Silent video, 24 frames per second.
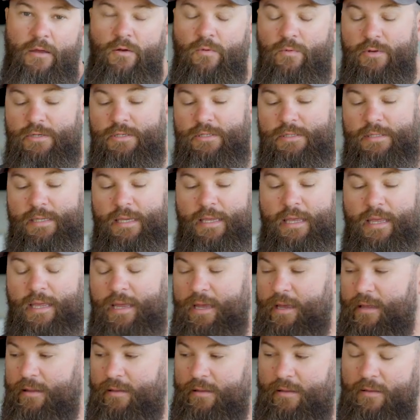which is the
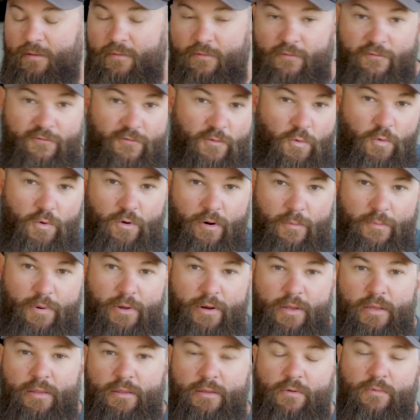kit for
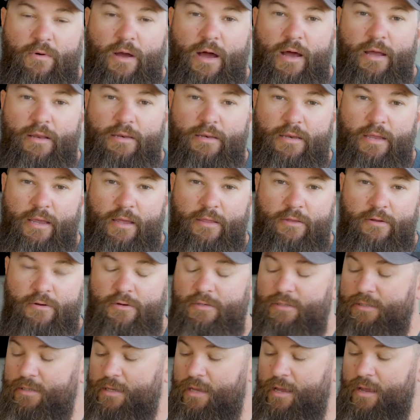putting the rod
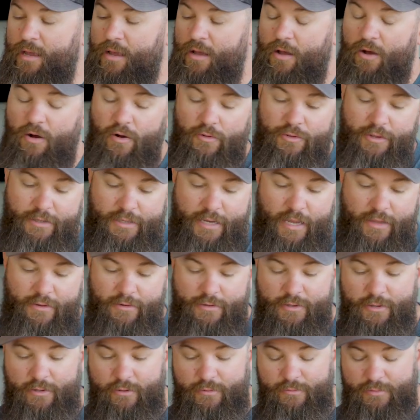tethers on the
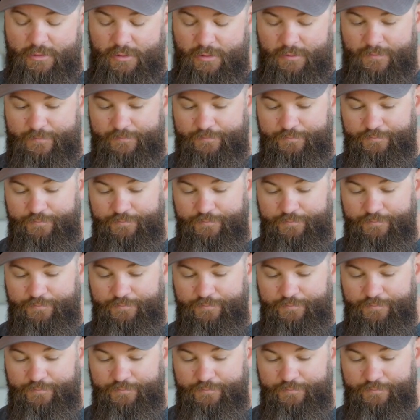tether tubes.